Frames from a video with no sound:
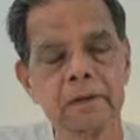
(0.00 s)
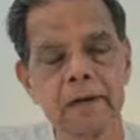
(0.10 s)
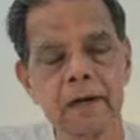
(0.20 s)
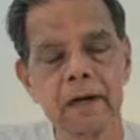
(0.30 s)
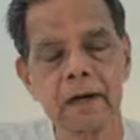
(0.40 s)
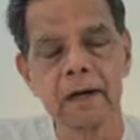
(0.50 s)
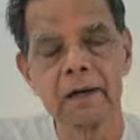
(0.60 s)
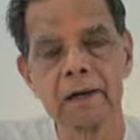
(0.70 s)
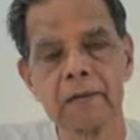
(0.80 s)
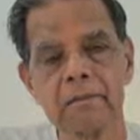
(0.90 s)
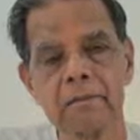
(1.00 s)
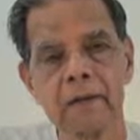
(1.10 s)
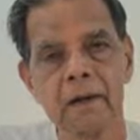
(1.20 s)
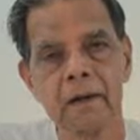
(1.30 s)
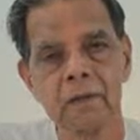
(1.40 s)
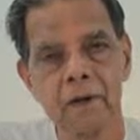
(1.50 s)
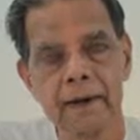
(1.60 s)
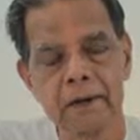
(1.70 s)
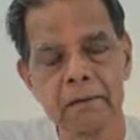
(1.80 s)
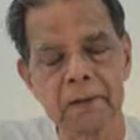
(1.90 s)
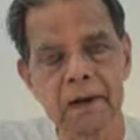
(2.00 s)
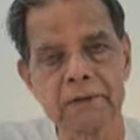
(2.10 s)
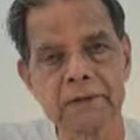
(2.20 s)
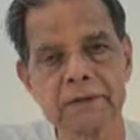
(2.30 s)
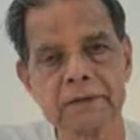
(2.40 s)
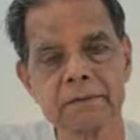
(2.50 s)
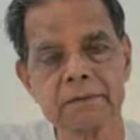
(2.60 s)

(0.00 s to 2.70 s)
they are vital powers